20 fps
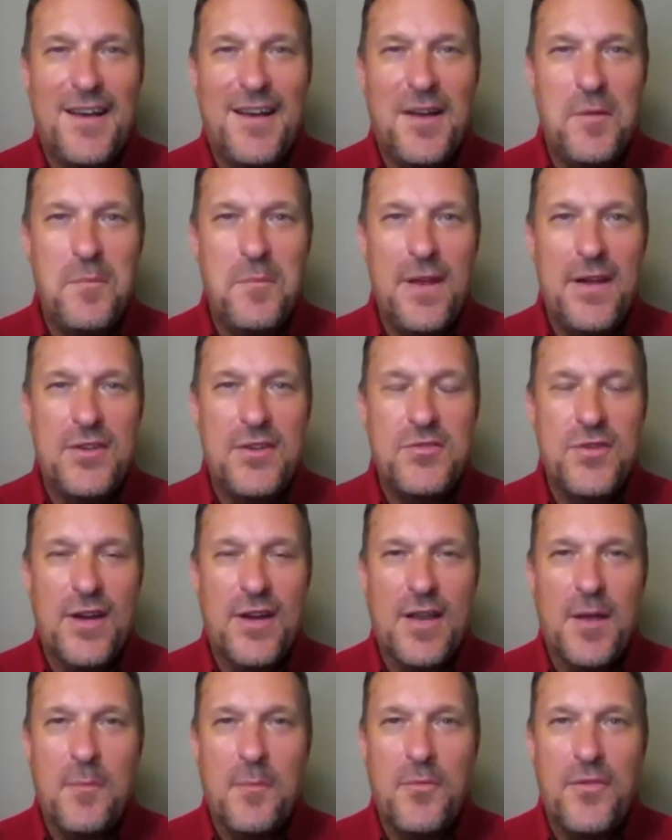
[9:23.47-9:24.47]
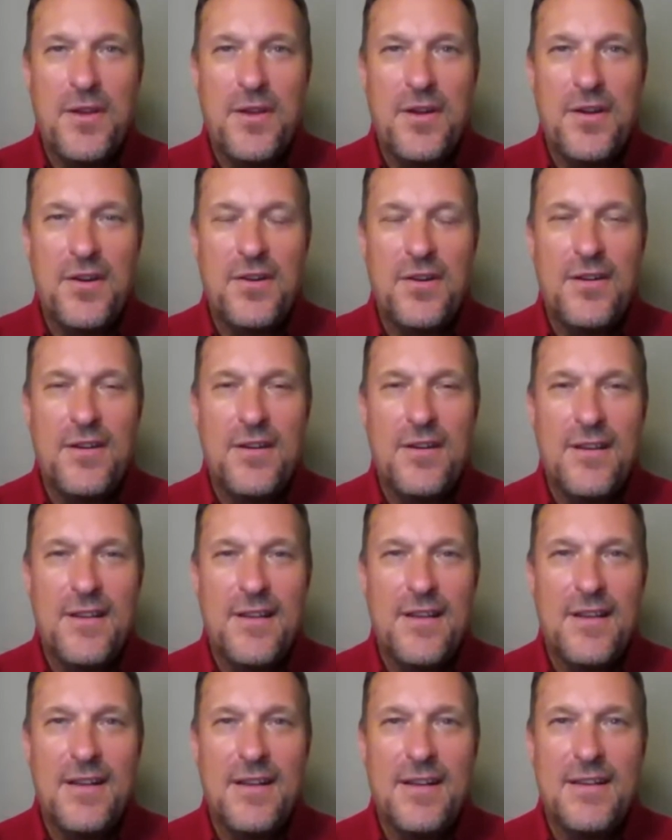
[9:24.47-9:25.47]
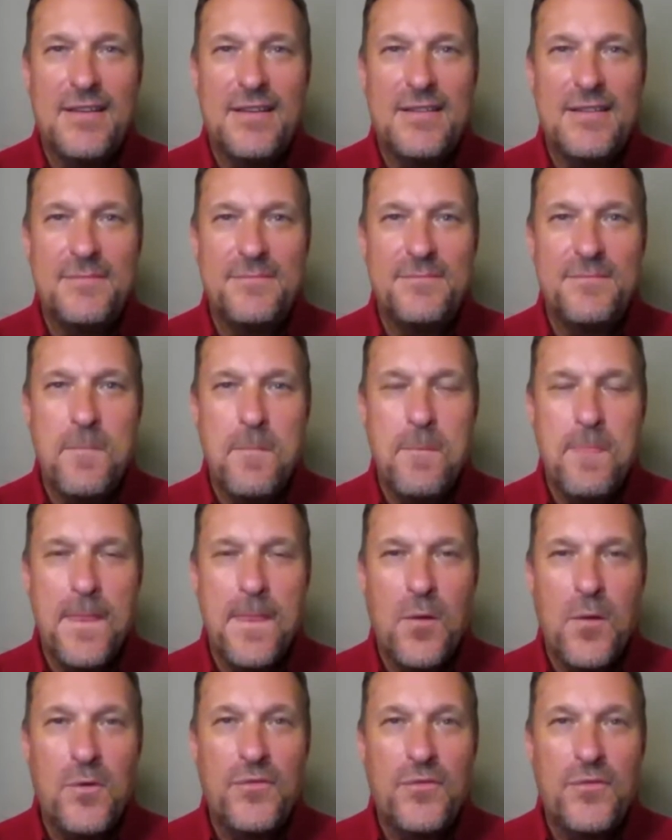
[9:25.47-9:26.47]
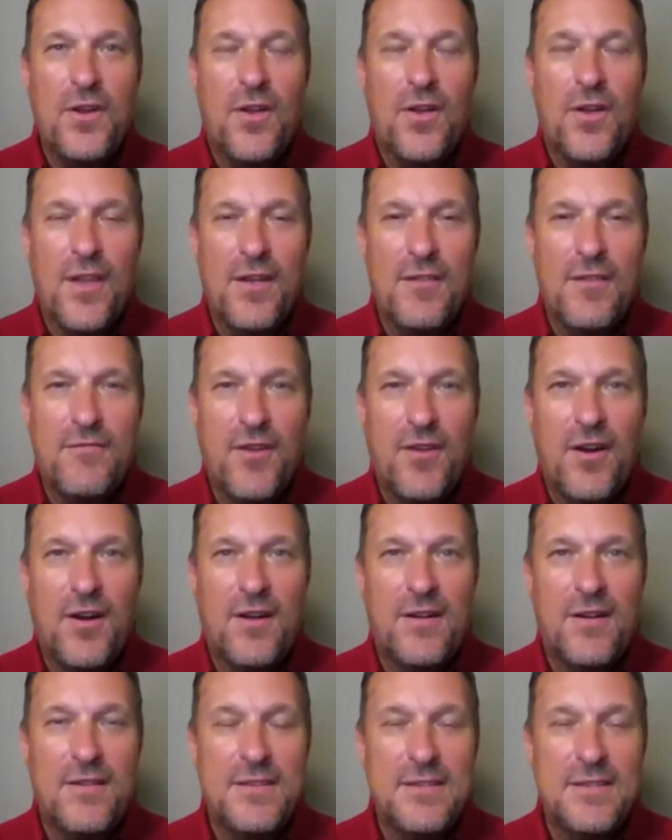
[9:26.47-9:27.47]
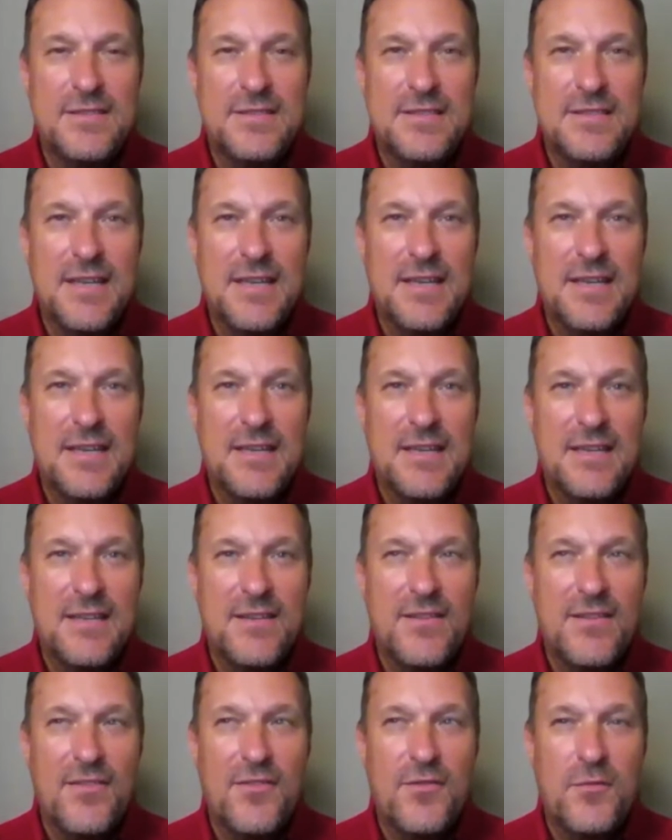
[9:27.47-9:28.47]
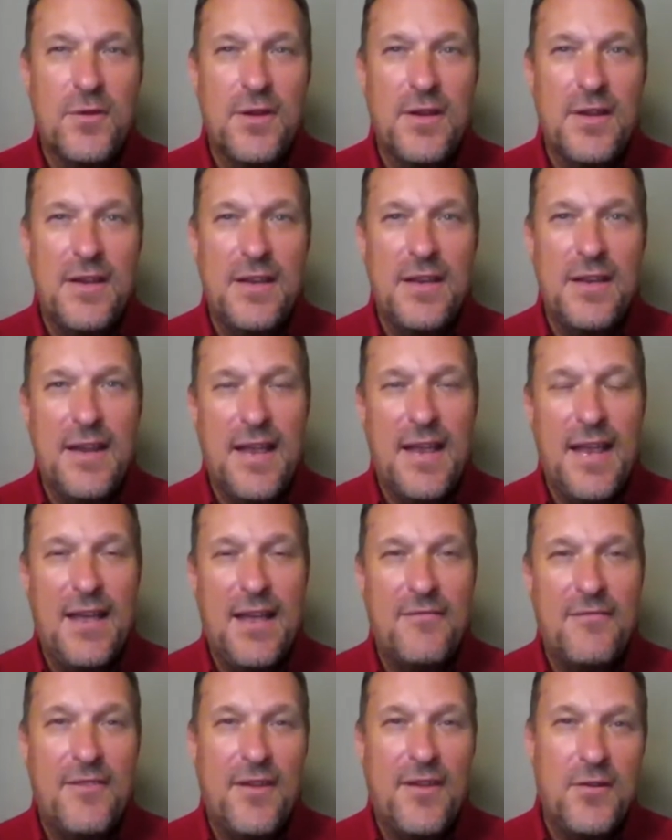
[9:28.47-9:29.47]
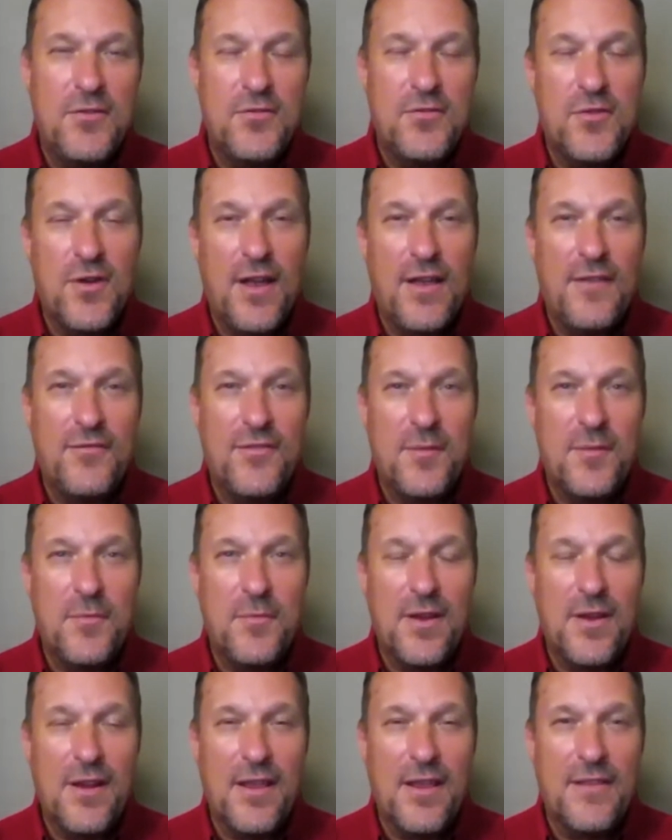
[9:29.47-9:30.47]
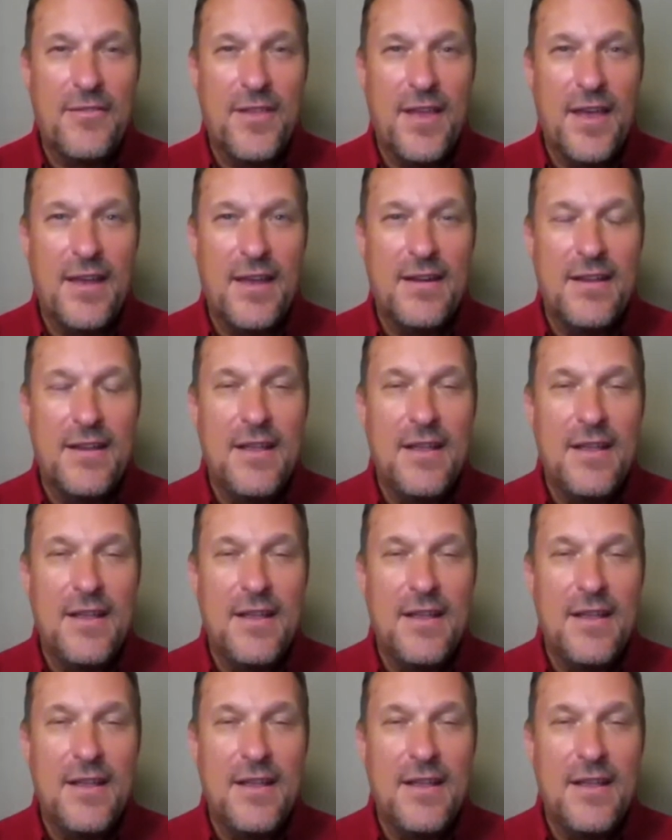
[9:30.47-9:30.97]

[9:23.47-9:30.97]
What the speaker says: made a trek up there. Wasn't all that far. It's like a 3.5-hour drive, something like that.